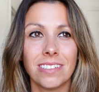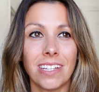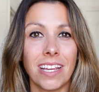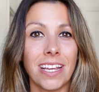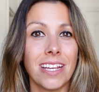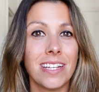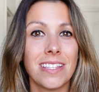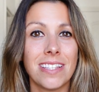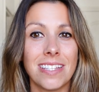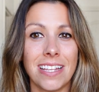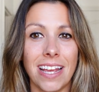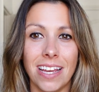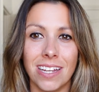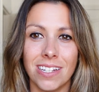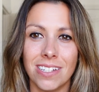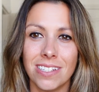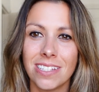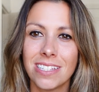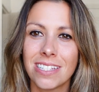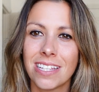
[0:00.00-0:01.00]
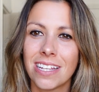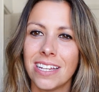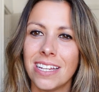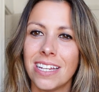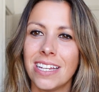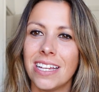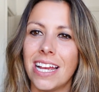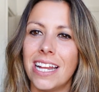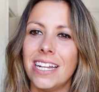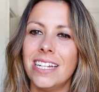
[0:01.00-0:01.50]
and sales,
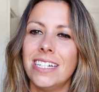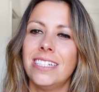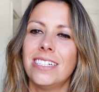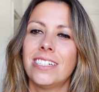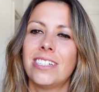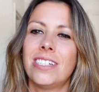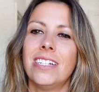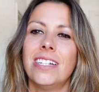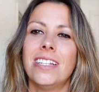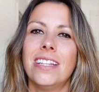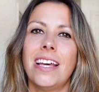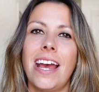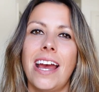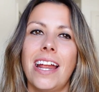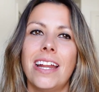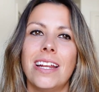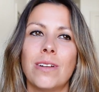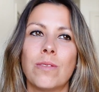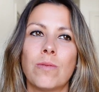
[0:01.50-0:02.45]
in addition to that,